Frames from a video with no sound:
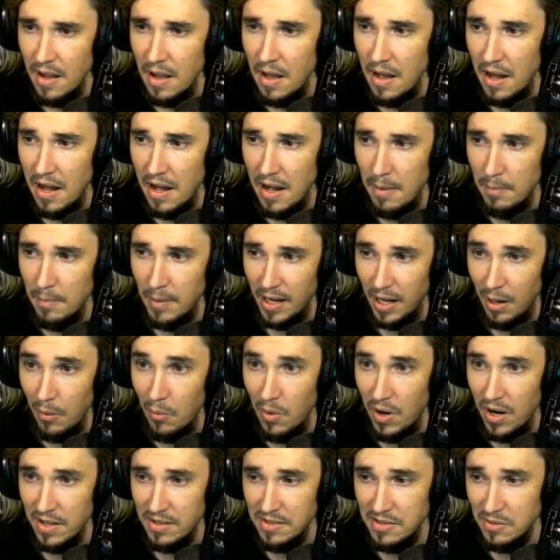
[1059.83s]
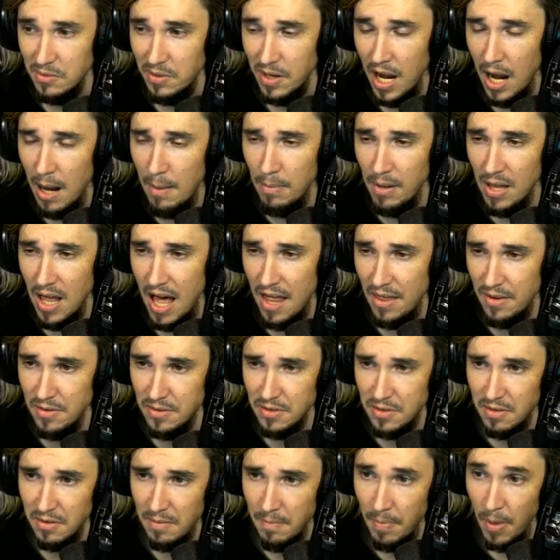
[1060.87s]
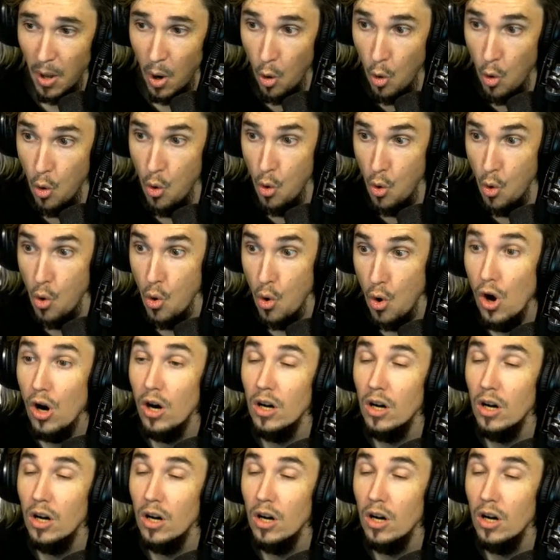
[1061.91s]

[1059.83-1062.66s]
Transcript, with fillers: um, like I wanted to. Hi, Blathers. Ooh.